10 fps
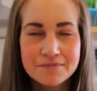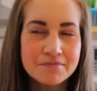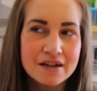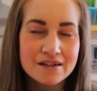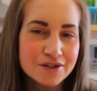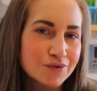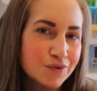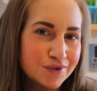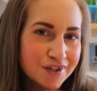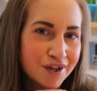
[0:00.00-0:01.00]
but
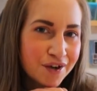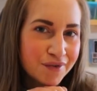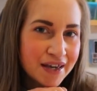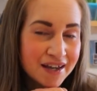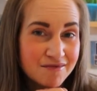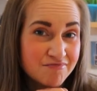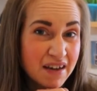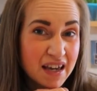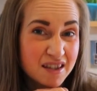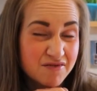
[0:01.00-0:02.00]
also in
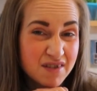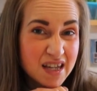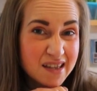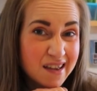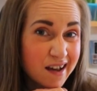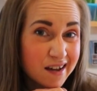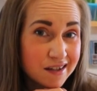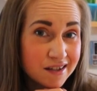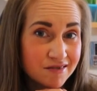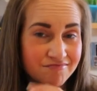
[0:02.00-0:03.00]
pastries
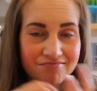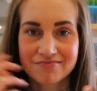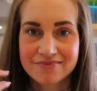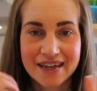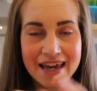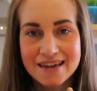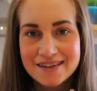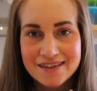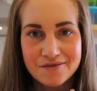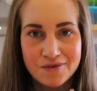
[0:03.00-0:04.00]
and
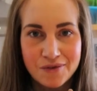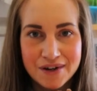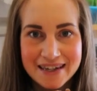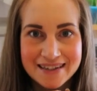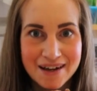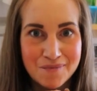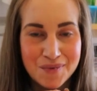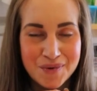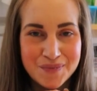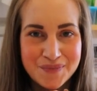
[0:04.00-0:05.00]
cakes, for example.